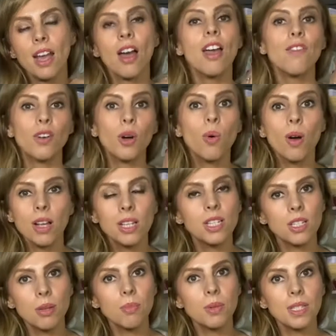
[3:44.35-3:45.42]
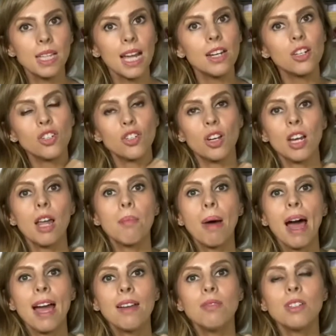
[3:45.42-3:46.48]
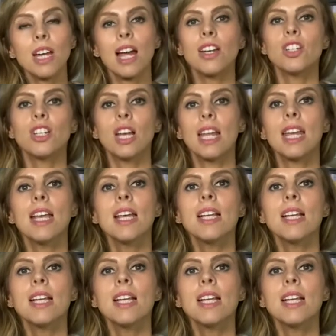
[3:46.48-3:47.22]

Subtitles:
over quite a substantial amount, actually.